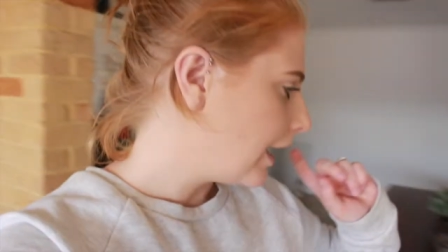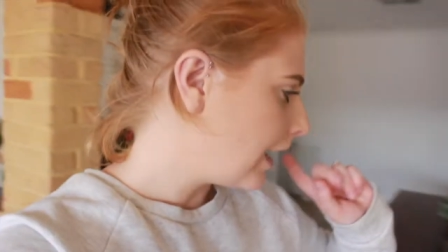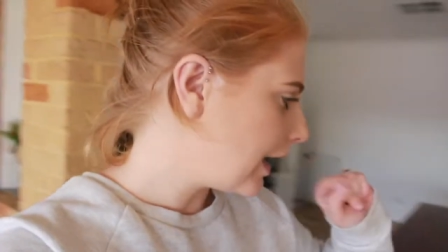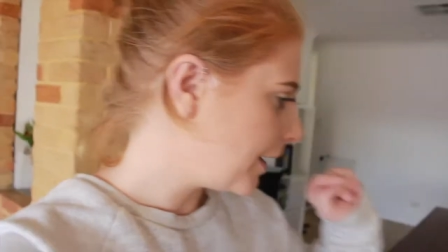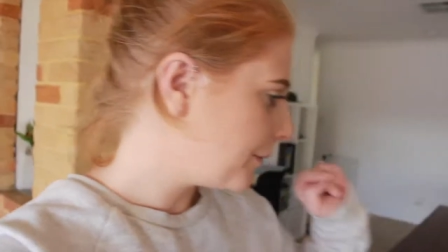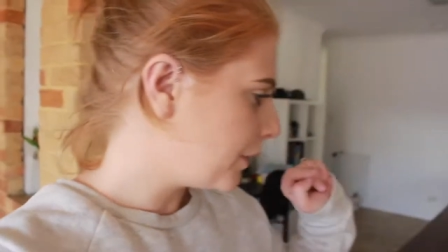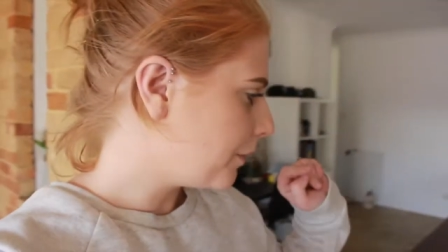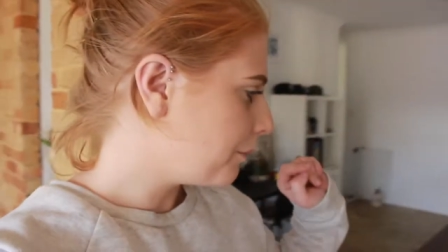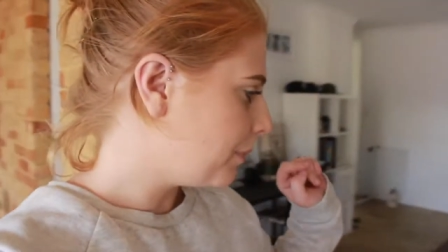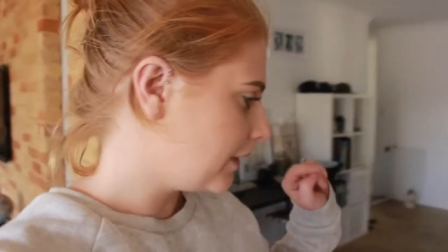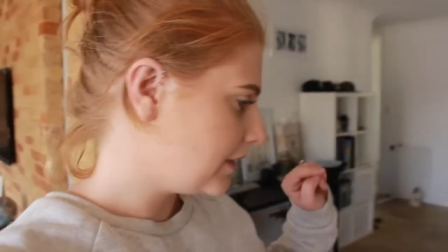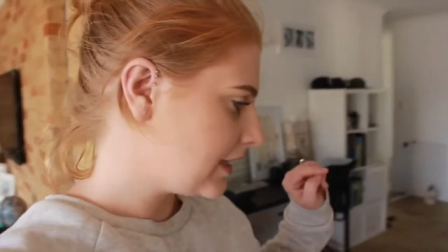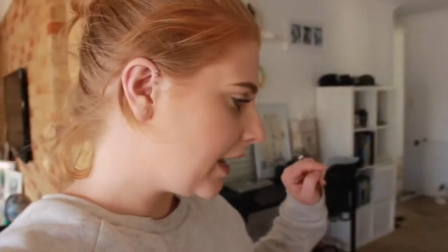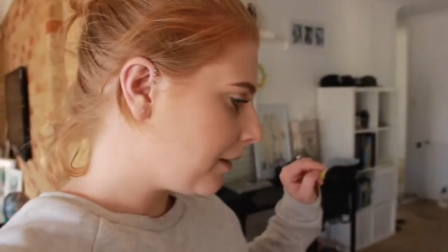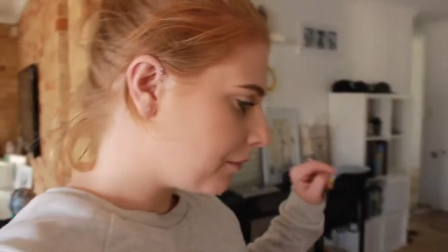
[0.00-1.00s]
Um,
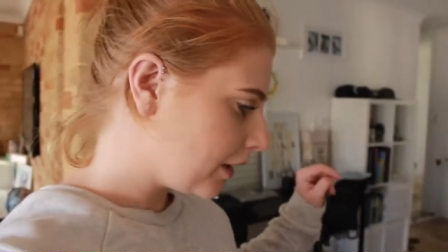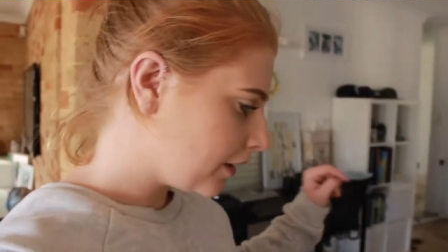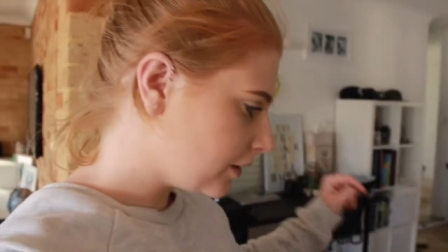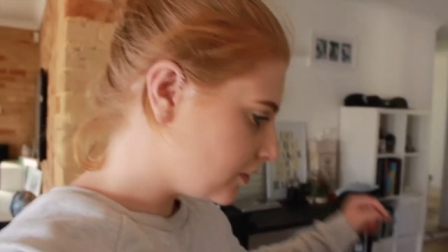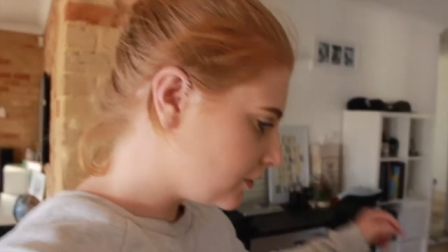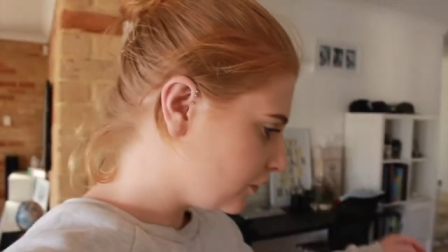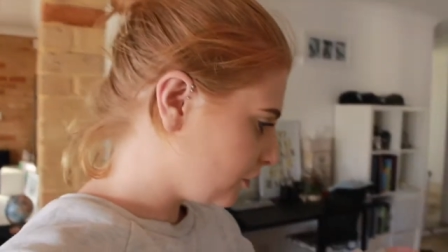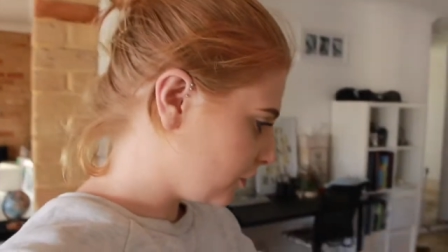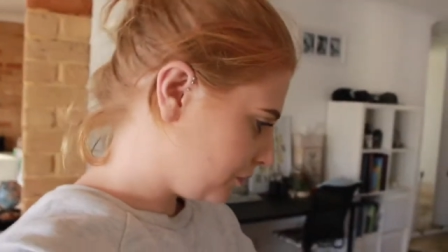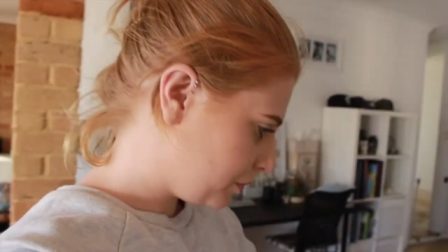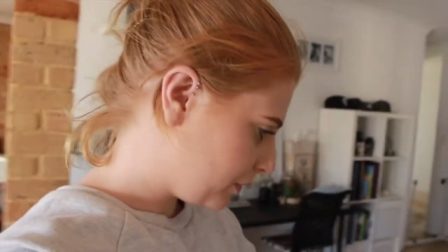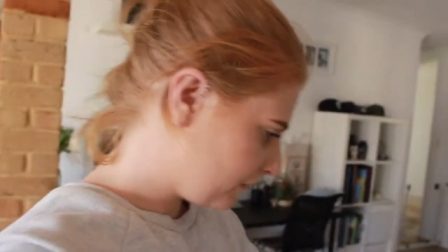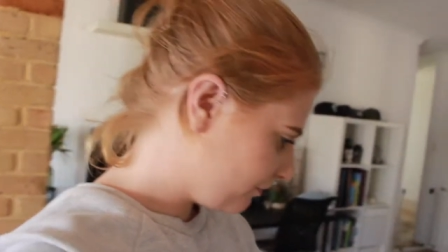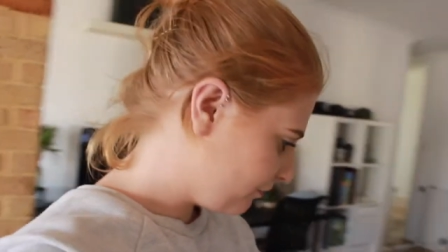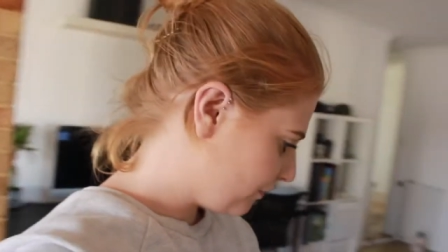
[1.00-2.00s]
but at Mother's Group,
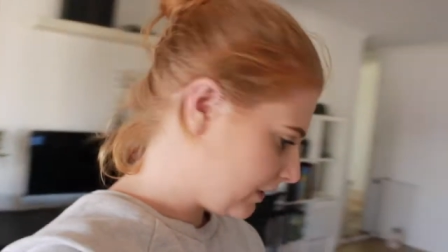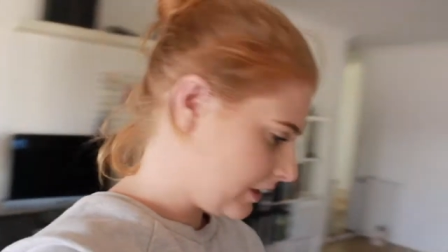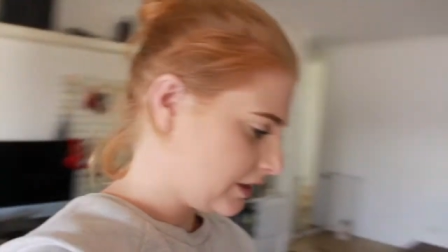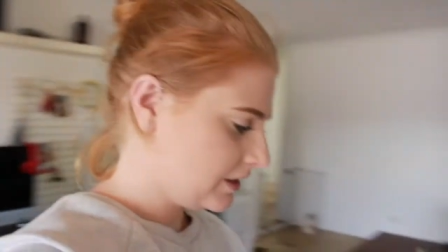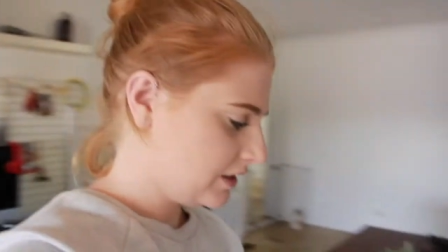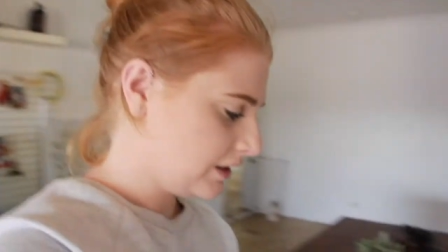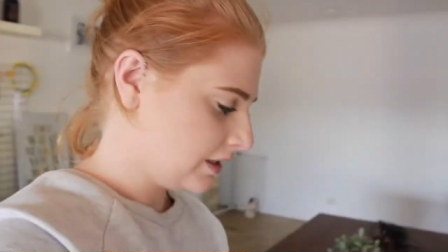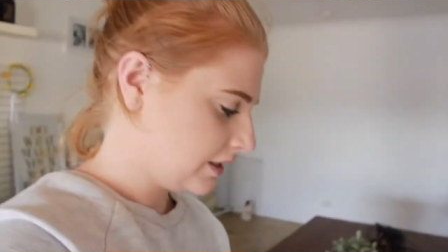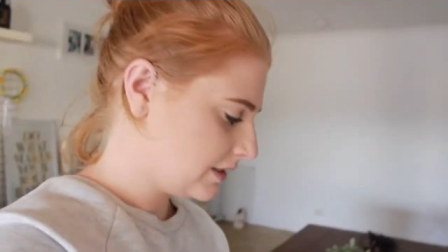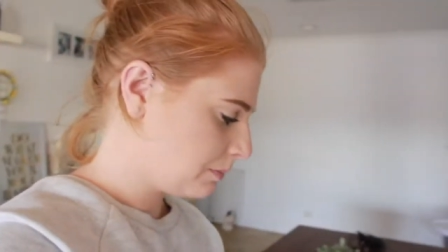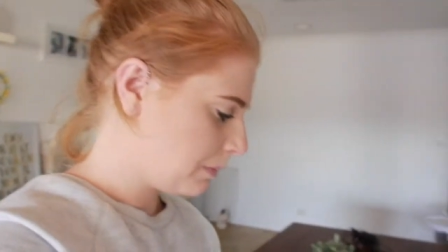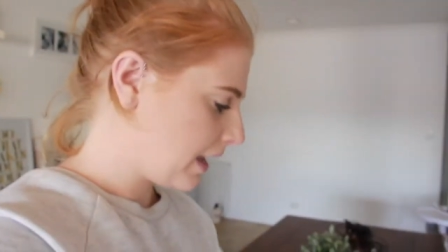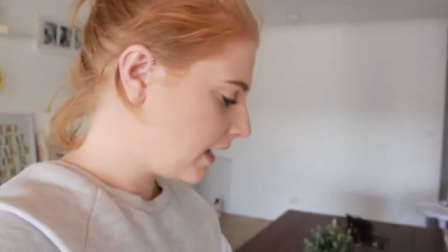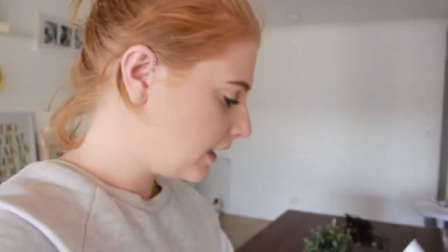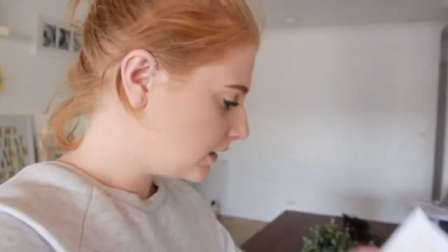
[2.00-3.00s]
Freddie did this
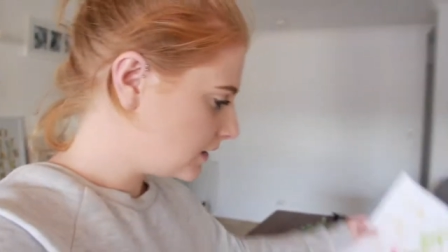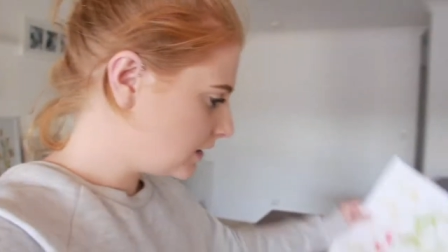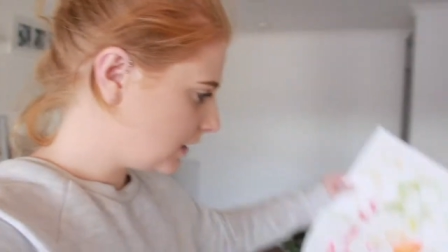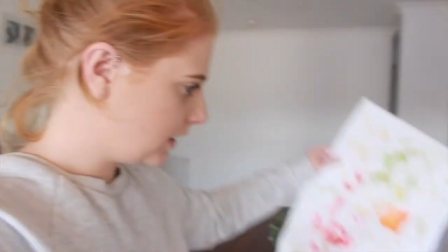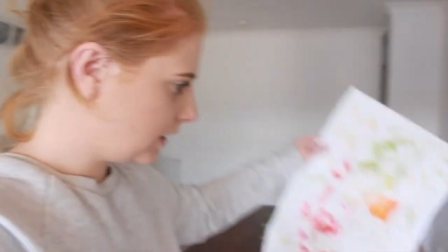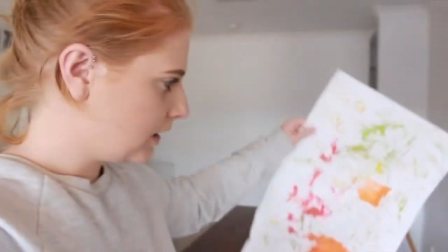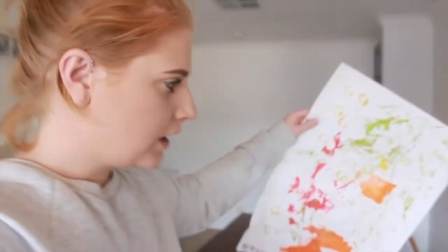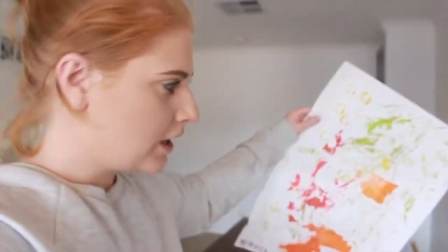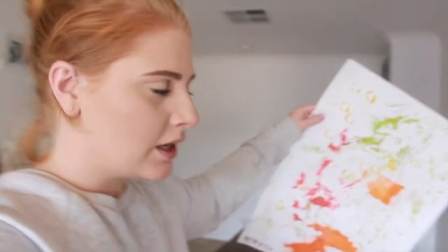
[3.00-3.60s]
painting.